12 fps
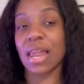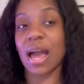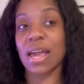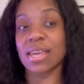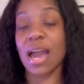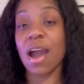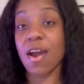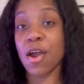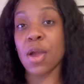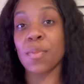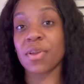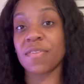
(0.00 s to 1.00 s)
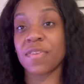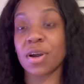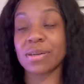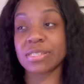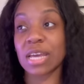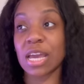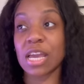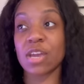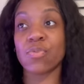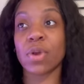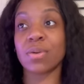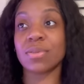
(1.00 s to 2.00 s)
Like y'all heard him on the phone say he
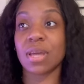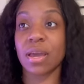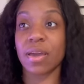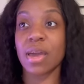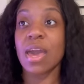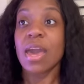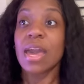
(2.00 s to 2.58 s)
wrote that,